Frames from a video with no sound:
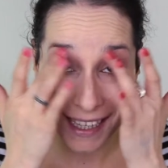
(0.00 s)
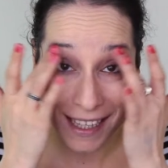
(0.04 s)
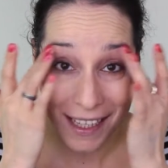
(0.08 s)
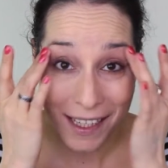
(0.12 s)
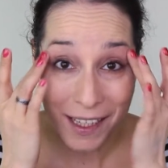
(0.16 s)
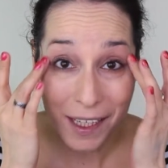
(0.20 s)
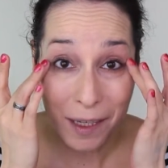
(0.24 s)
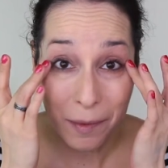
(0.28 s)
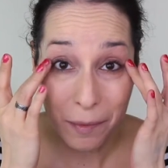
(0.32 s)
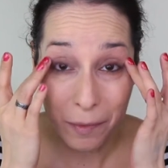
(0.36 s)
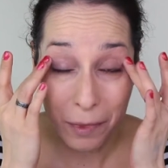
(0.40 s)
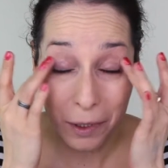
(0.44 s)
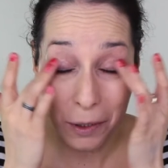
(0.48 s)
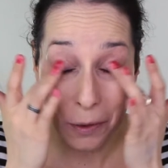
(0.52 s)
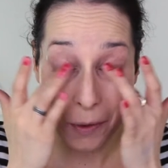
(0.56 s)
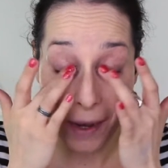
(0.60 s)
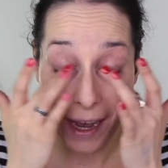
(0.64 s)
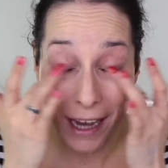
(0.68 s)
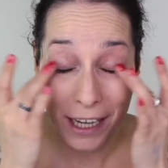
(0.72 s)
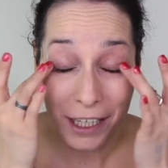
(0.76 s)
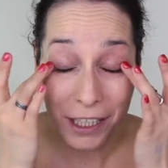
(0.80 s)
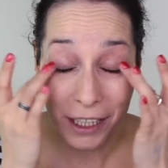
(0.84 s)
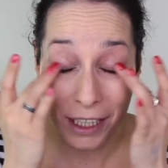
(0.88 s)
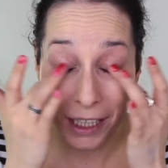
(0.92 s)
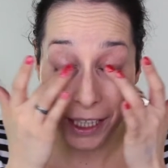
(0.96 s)
some blue
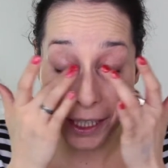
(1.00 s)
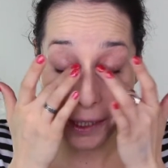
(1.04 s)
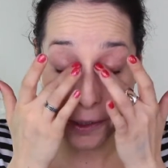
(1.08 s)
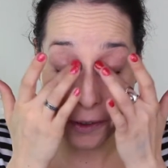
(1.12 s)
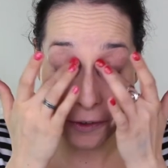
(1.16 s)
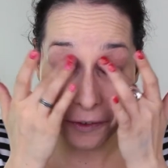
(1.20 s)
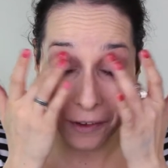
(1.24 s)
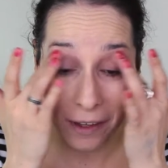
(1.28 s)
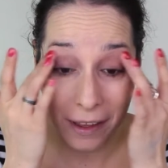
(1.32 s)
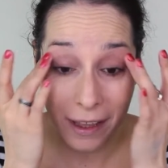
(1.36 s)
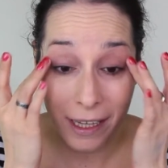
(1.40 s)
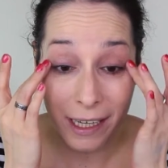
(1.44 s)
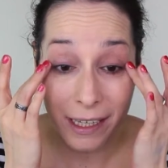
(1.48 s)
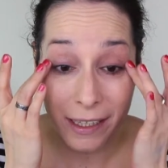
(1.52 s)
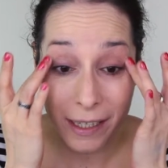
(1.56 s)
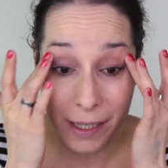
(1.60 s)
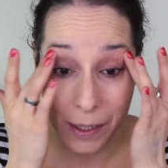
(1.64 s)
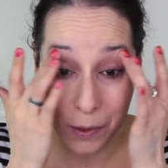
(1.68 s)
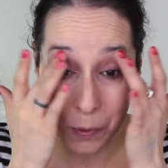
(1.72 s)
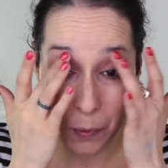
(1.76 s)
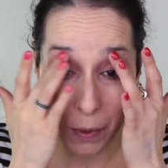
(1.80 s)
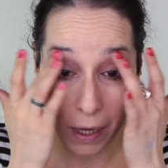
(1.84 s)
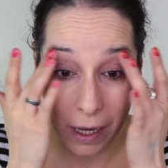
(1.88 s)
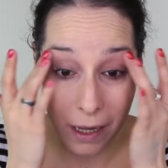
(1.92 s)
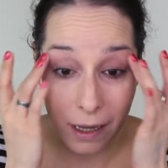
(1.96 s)
eyeshadow over there
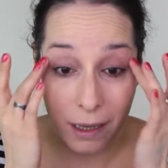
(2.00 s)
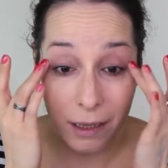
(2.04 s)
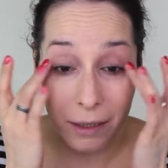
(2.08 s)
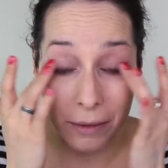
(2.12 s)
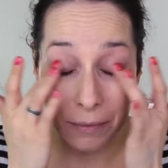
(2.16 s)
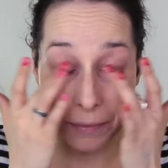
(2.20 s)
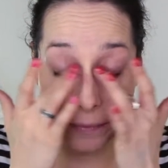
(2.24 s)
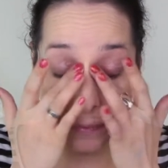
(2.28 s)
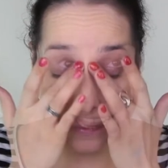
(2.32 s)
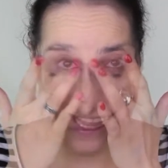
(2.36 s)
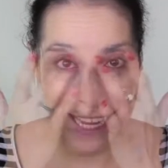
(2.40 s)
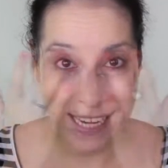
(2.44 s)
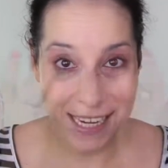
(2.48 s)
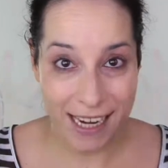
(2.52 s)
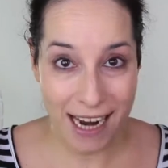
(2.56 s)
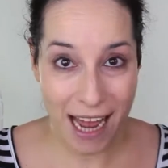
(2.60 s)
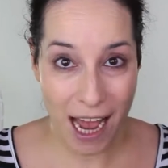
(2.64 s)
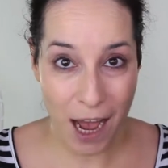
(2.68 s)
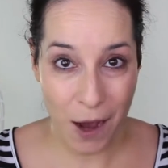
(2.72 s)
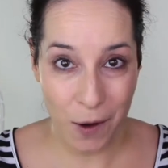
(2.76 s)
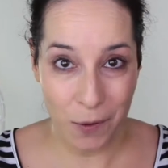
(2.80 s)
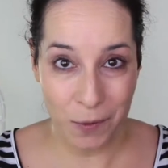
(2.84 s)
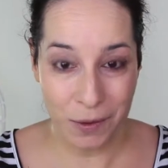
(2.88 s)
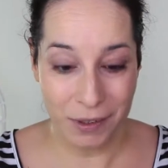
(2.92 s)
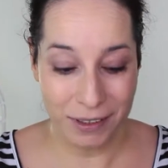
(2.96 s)
as well. And
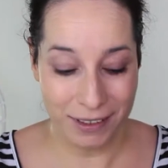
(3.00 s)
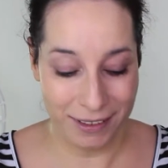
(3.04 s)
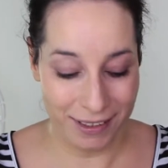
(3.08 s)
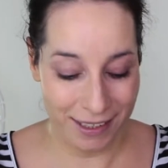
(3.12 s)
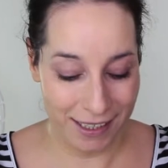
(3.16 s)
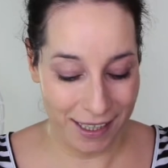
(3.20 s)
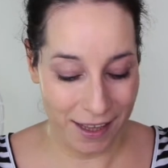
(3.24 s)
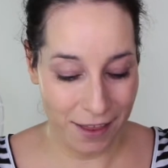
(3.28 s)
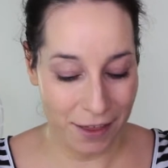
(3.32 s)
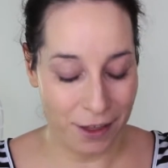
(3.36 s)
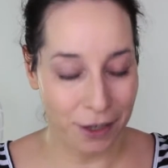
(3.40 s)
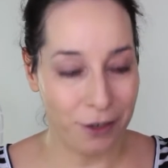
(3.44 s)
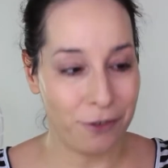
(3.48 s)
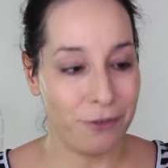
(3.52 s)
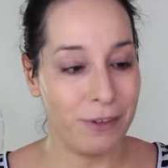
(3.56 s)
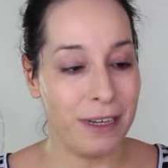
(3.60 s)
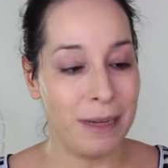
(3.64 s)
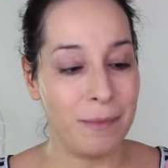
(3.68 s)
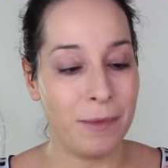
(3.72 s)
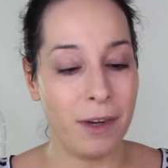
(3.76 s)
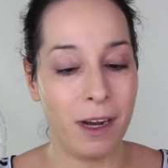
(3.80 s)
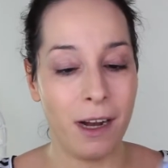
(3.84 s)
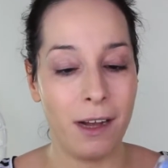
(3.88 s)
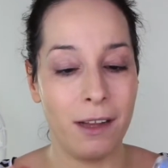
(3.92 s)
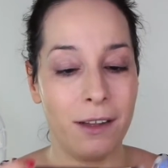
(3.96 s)
now, the
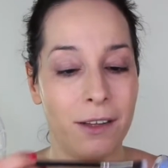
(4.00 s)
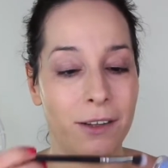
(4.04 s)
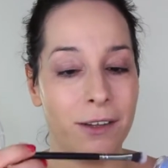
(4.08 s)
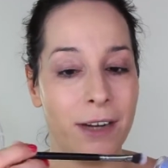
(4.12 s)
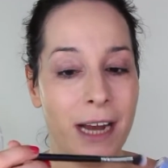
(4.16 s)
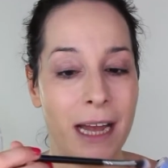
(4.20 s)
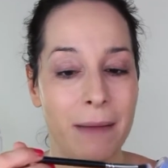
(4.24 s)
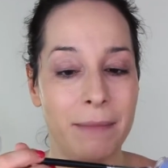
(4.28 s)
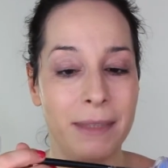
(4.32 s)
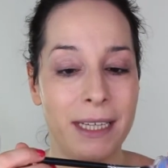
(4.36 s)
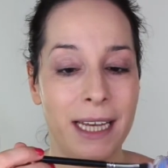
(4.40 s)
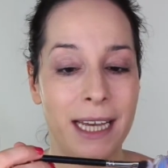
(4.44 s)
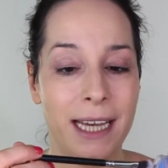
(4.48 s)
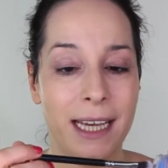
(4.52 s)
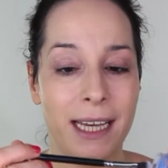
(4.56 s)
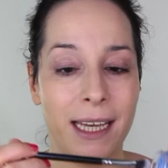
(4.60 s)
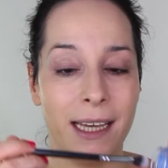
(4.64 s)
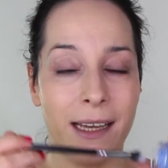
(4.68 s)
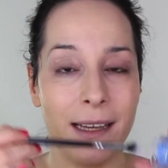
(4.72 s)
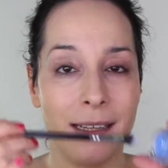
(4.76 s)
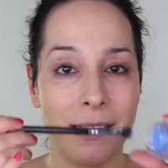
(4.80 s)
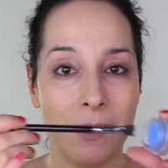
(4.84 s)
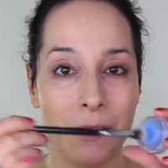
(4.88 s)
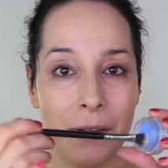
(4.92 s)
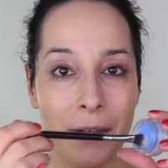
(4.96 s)
cream color, I'm
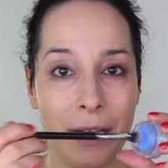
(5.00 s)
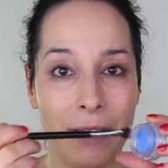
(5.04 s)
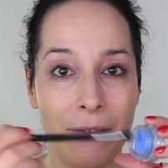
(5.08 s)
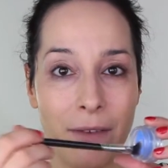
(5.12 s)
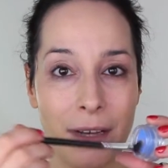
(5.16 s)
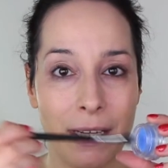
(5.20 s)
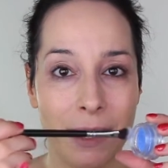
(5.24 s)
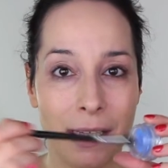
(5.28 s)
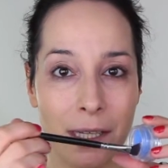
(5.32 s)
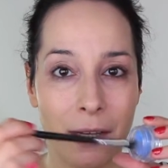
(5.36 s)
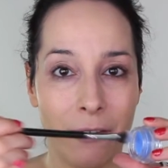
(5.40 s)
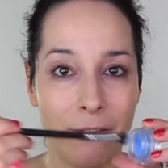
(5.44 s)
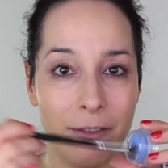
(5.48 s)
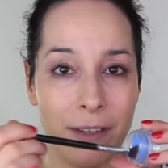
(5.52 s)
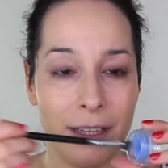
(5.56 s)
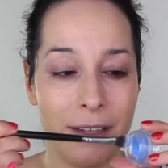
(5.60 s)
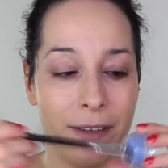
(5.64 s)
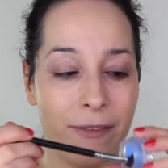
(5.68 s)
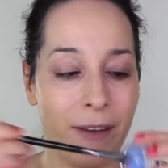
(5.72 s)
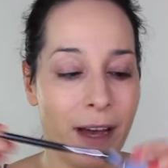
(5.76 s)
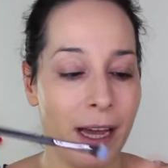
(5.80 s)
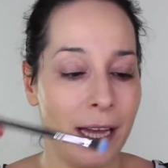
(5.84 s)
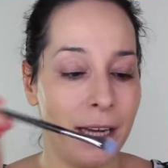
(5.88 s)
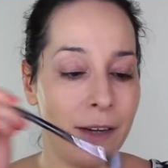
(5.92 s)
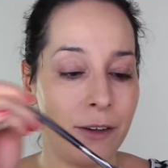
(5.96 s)
taking a Zoeva Soft
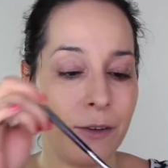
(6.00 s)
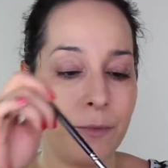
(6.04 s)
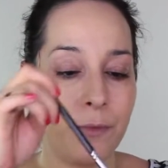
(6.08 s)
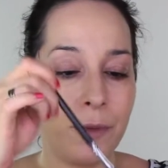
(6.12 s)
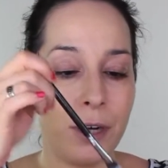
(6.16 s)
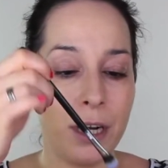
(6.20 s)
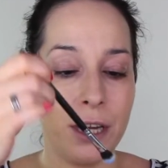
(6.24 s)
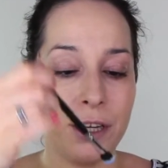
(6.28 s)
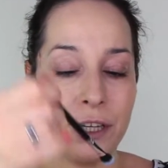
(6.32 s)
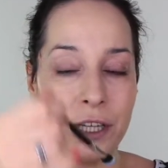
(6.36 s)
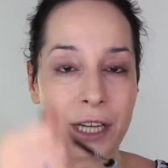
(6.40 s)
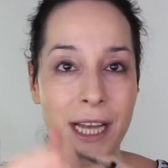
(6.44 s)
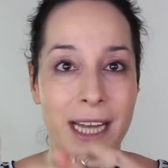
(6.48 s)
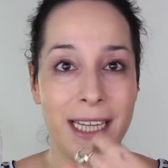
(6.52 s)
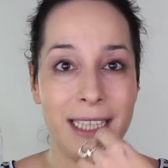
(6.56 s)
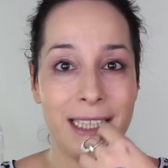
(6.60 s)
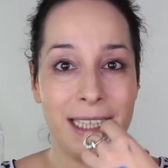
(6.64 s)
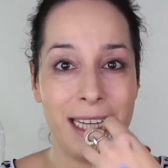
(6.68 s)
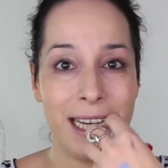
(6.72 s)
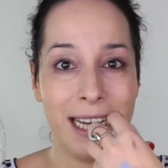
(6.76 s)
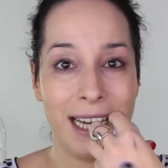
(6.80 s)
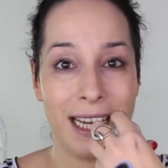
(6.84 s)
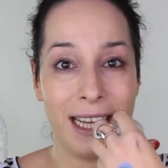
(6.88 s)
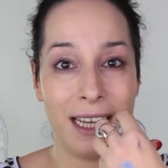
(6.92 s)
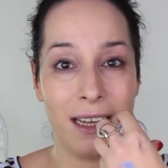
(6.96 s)
Definer brush and
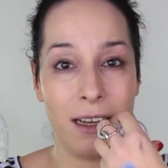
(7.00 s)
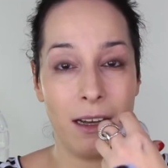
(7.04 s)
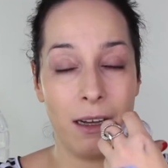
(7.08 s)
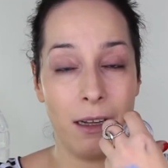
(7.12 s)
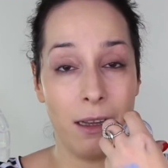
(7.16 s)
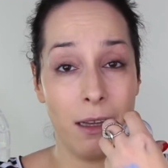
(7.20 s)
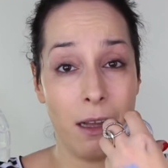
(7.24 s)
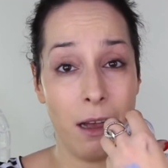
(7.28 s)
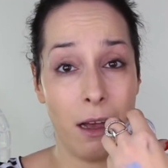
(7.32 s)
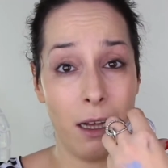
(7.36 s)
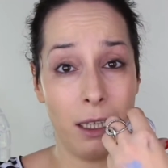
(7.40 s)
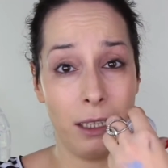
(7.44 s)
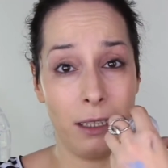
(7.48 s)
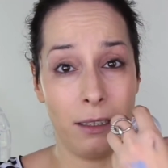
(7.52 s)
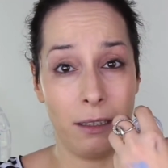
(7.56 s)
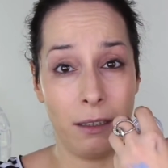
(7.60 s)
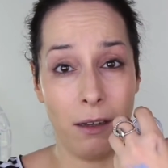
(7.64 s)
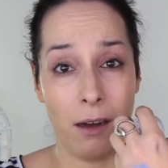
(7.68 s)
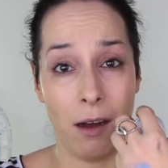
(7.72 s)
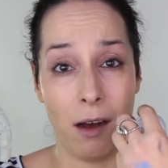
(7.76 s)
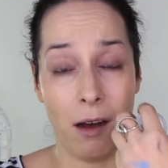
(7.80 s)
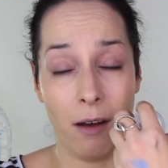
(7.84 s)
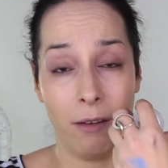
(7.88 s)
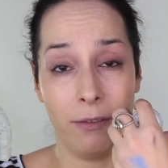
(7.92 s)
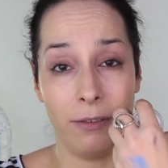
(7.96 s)
taking a lot
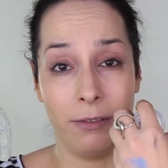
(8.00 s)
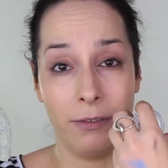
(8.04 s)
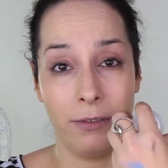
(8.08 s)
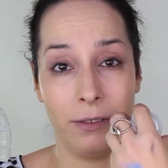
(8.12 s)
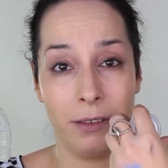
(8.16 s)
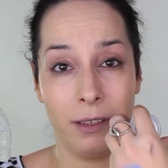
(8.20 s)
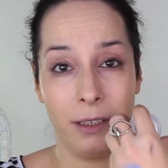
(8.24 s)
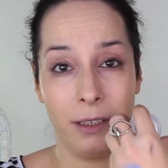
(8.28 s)
off